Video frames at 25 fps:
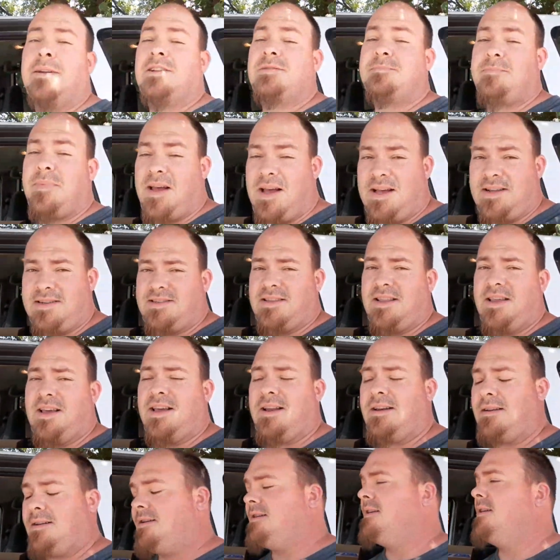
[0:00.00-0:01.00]
minutes past
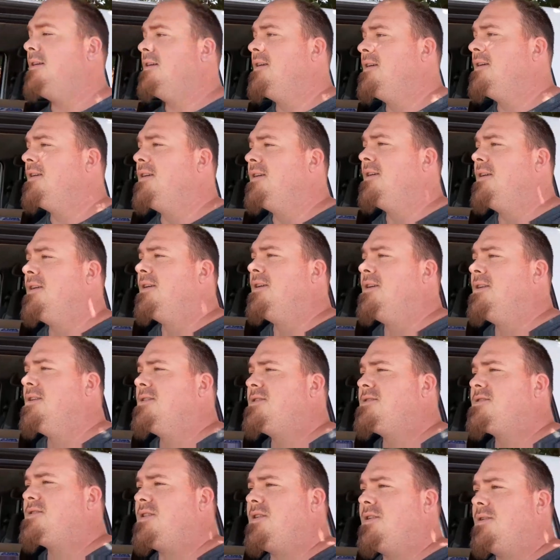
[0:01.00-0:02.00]
that.
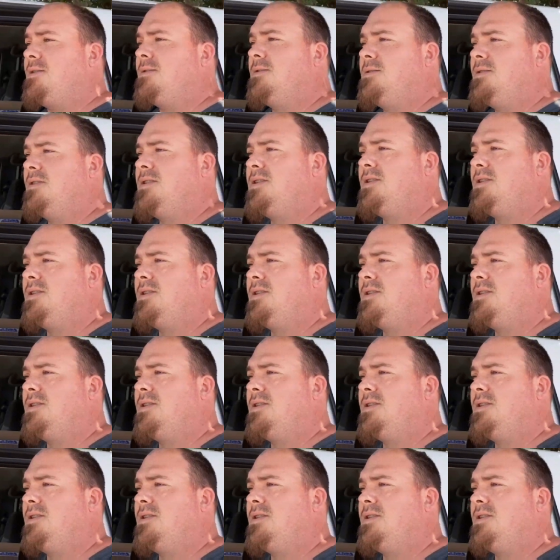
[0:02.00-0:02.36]
So,